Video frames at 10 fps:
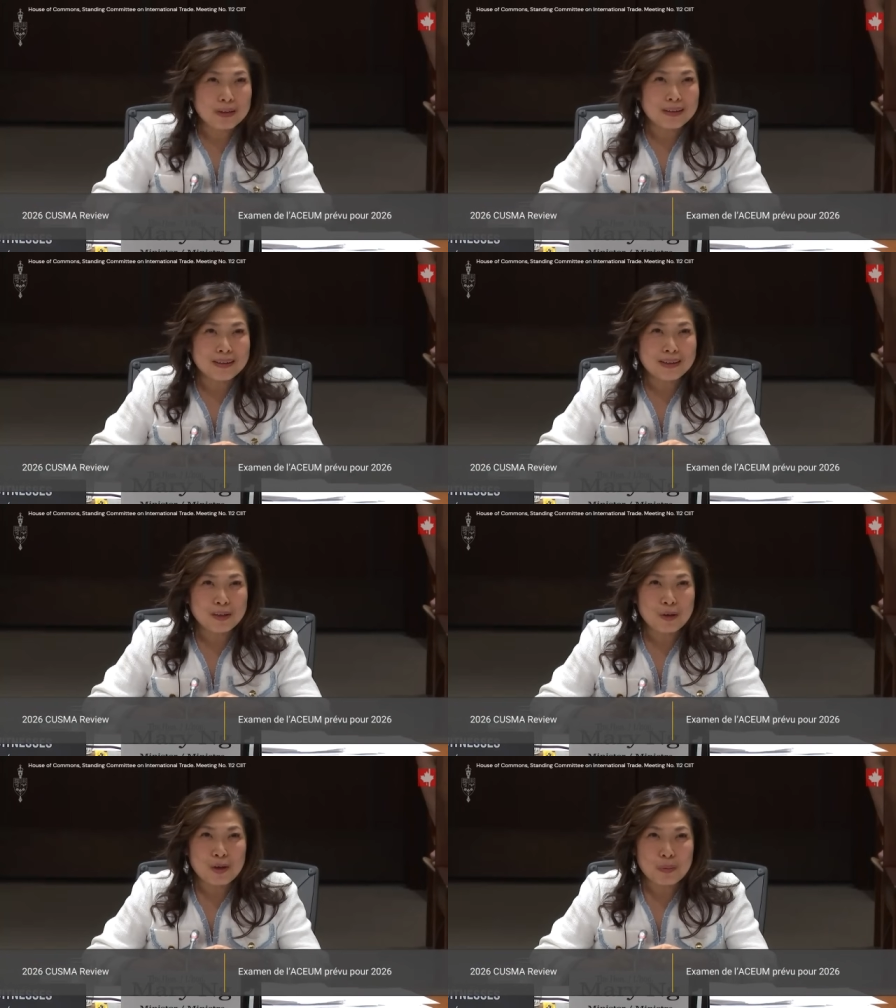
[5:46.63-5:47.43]
the
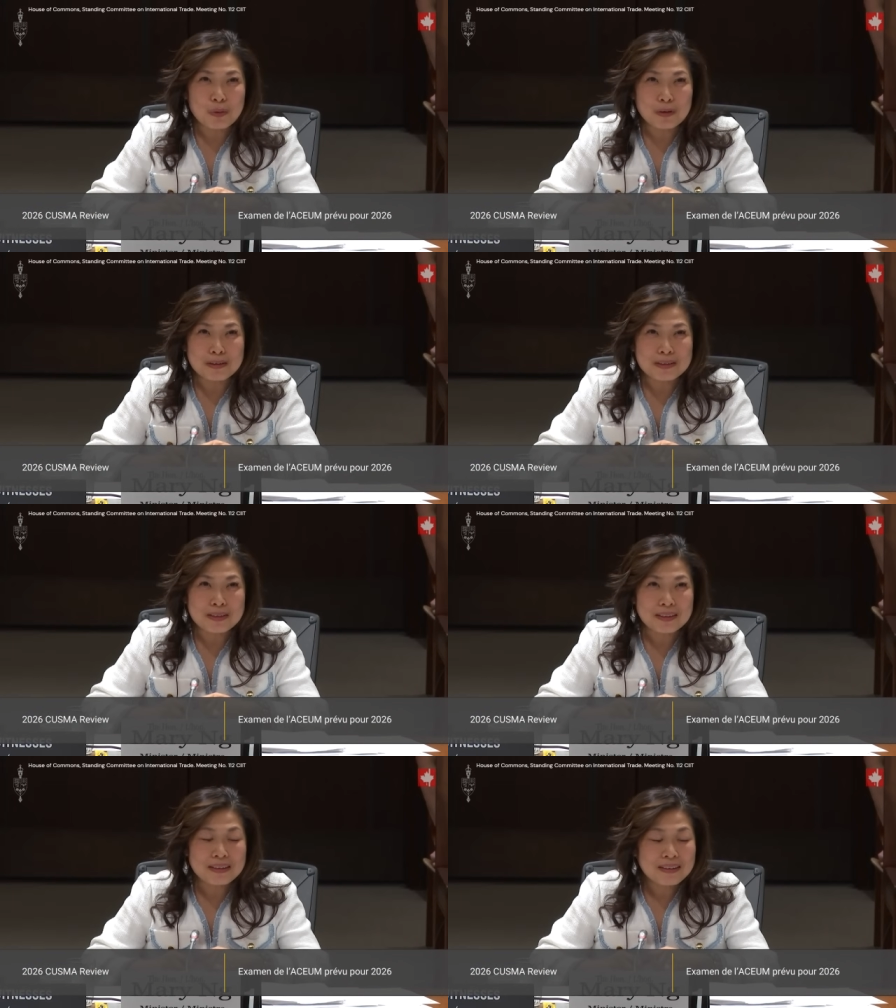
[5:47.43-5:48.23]
Canadian economy on this
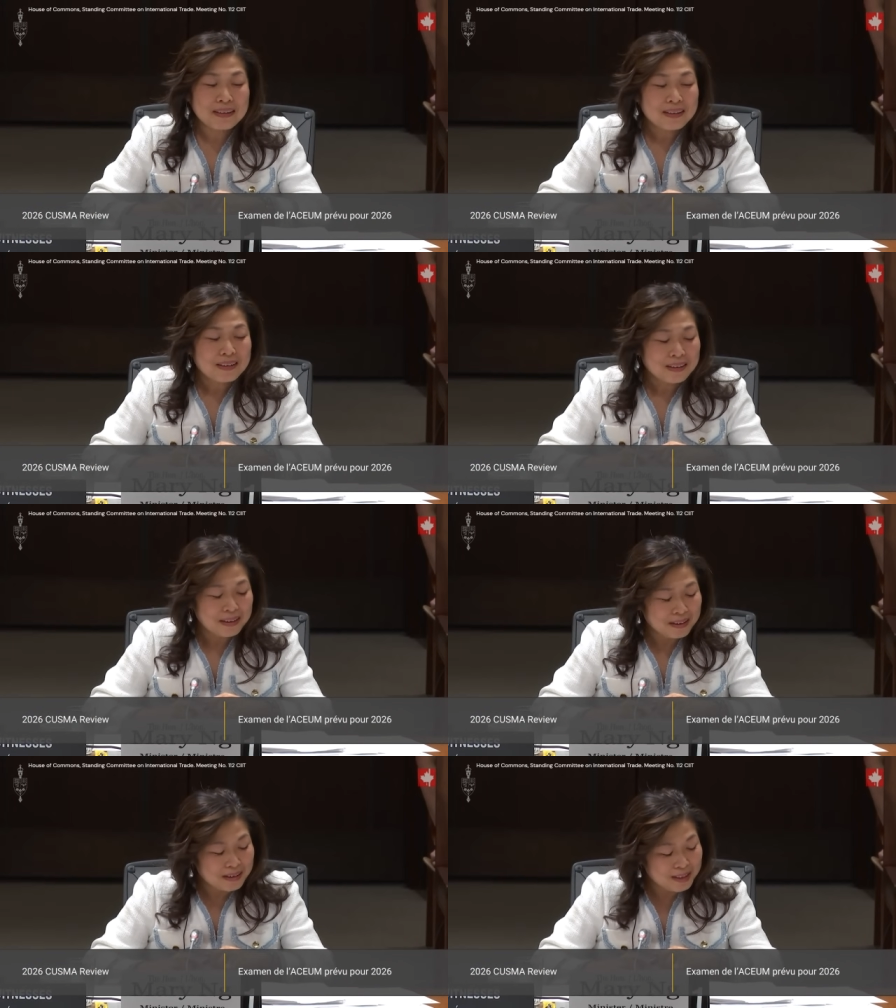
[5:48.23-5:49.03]
side.
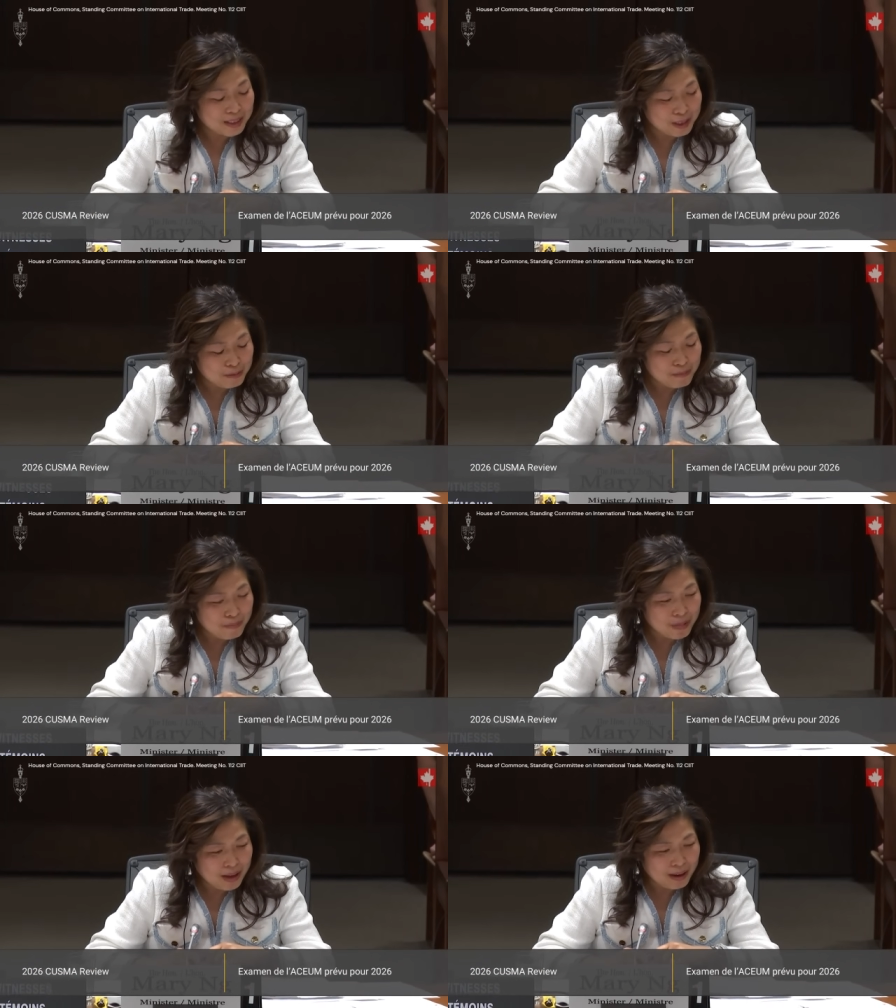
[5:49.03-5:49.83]
And
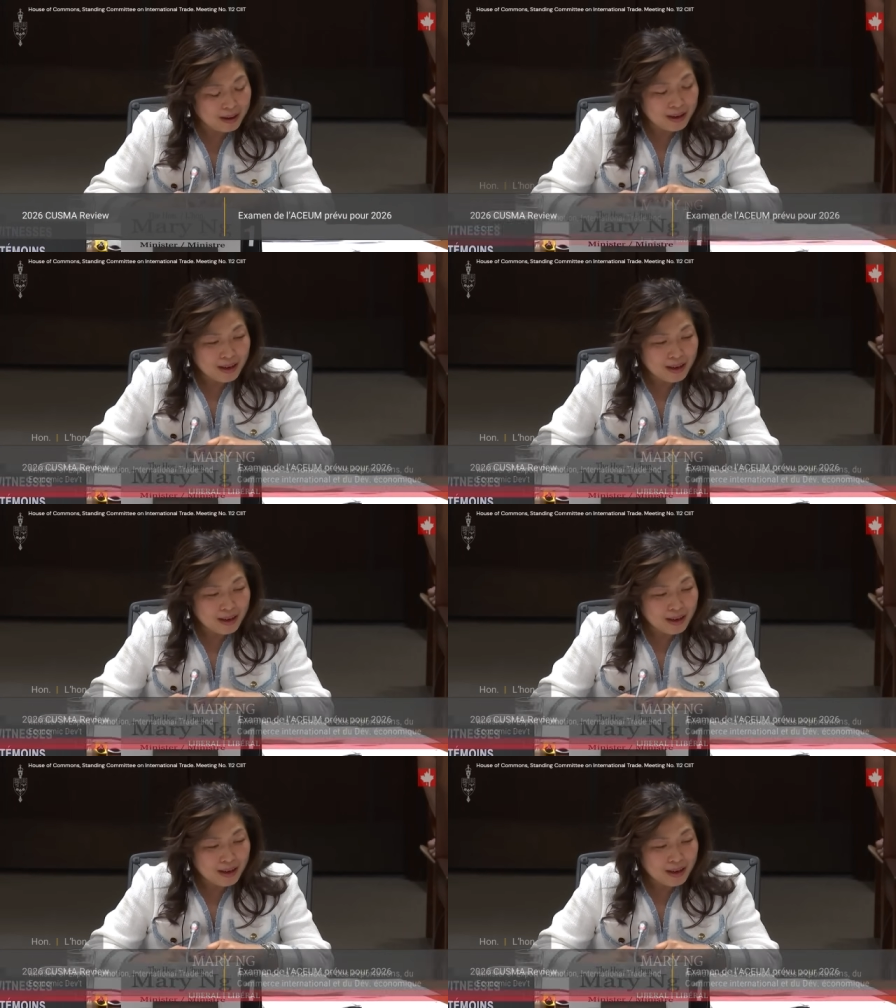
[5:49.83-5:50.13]
um, tell and, that